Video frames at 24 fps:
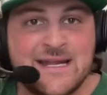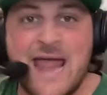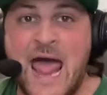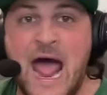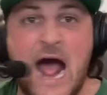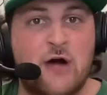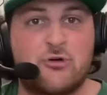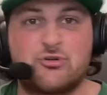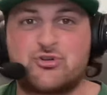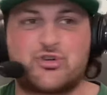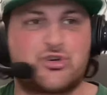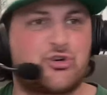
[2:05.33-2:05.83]

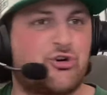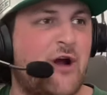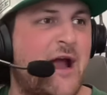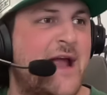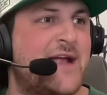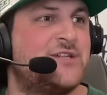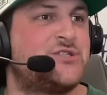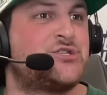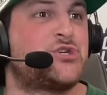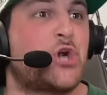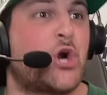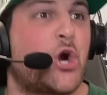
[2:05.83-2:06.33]
Now
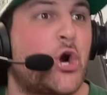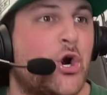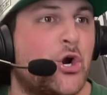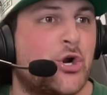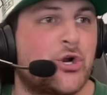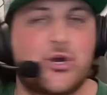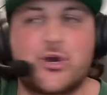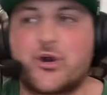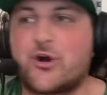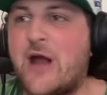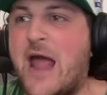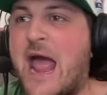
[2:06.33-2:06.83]
Trey
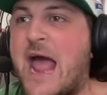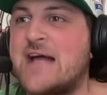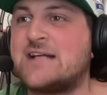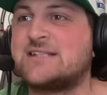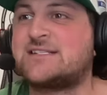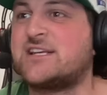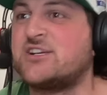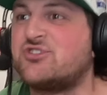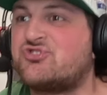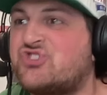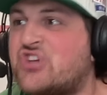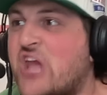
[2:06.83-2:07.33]
Turner
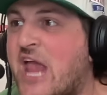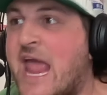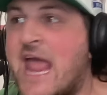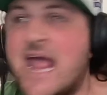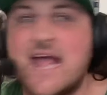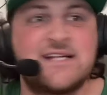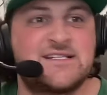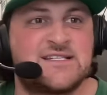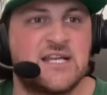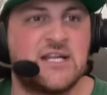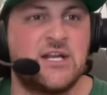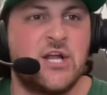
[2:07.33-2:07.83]
has a
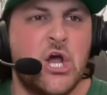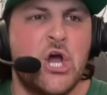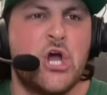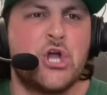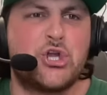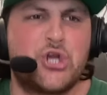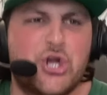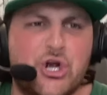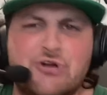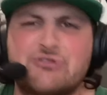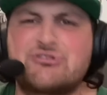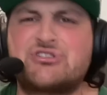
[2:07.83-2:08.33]
chance, and
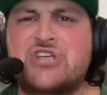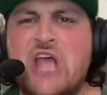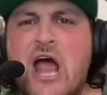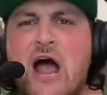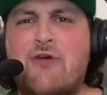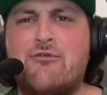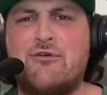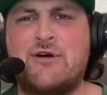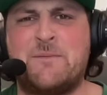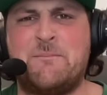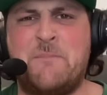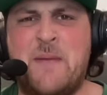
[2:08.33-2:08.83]
you're
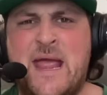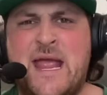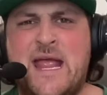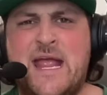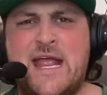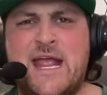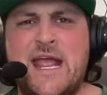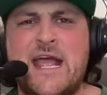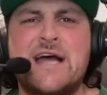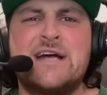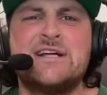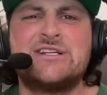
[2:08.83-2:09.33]
telling
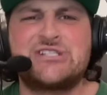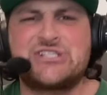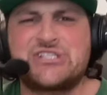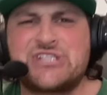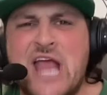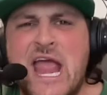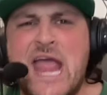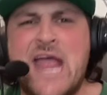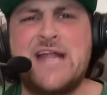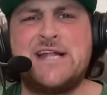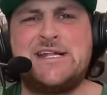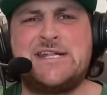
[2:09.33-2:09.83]
me
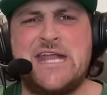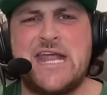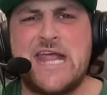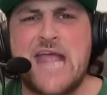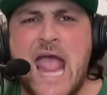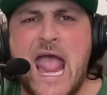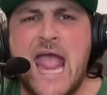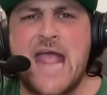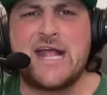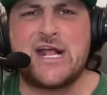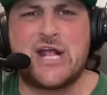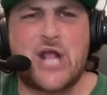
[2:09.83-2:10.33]
San
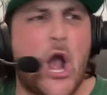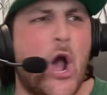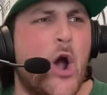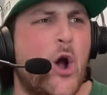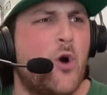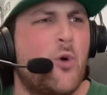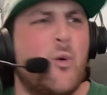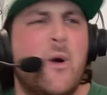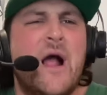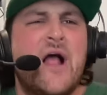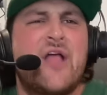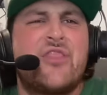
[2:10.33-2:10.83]

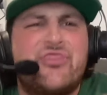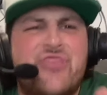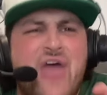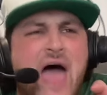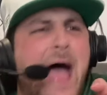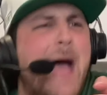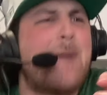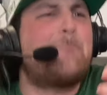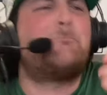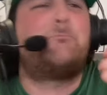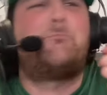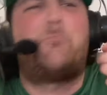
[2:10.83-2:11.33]
Diego,
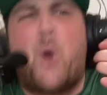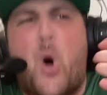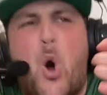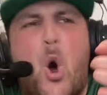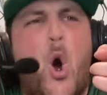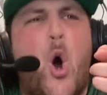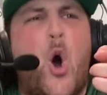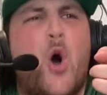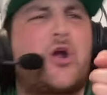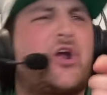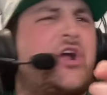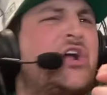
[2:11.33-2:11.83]
that
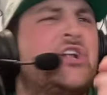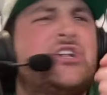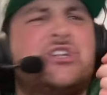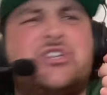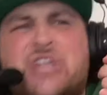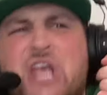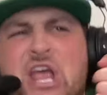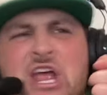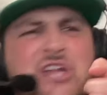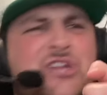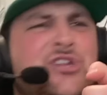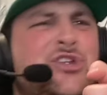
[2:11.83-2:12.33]
ball
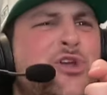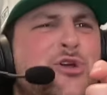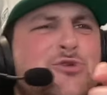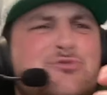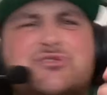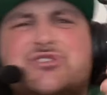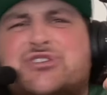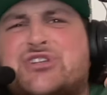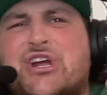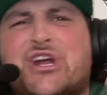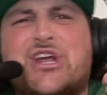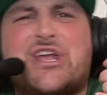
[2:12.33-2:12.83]

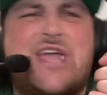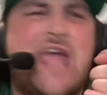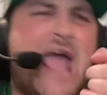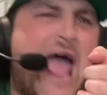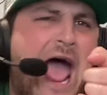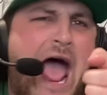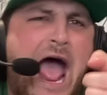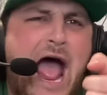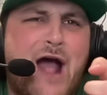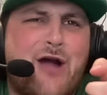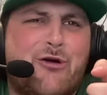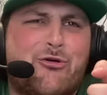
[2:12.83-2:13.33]
continues to
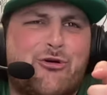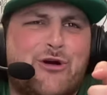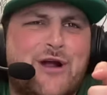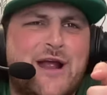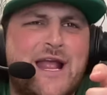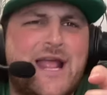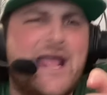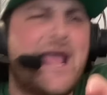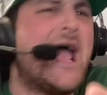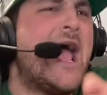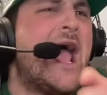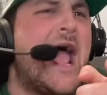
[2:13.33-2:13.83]

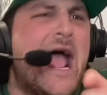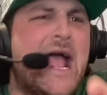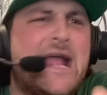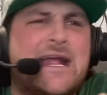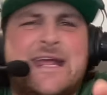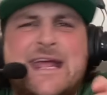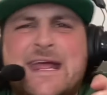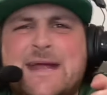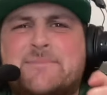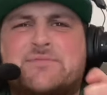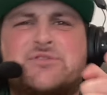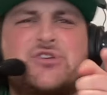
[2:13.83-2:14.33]
carry
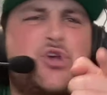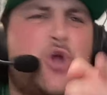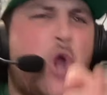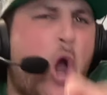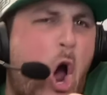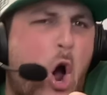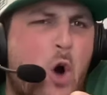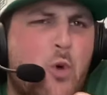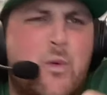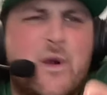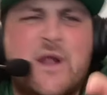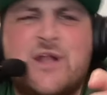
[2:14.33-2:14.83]
and keeps
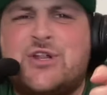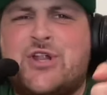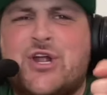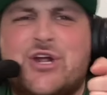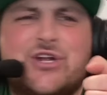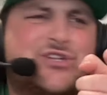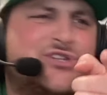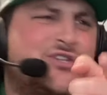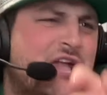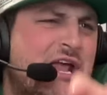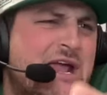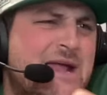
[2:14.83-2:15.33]
going
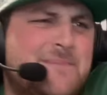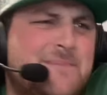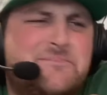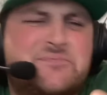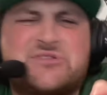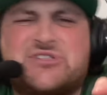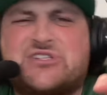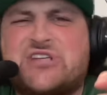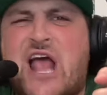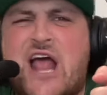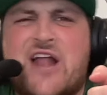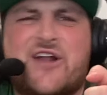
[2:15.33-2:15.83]
to deep
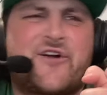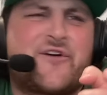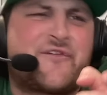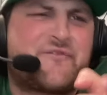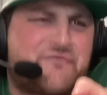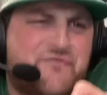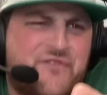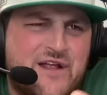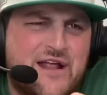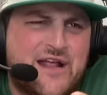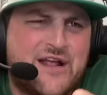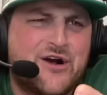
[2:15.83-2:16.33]
center
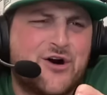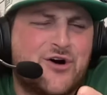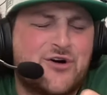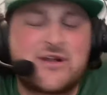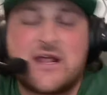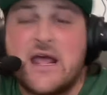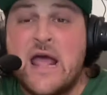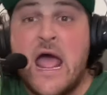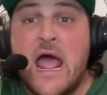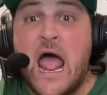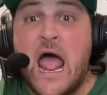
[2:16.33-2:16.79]
field.